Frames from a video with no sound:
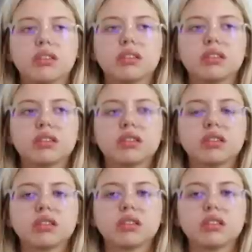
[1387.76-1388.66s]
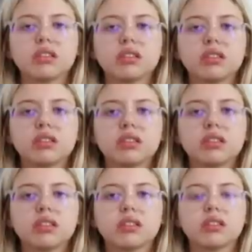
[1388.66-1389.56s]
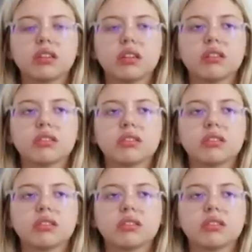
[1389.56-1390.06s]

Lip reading: (not speaking)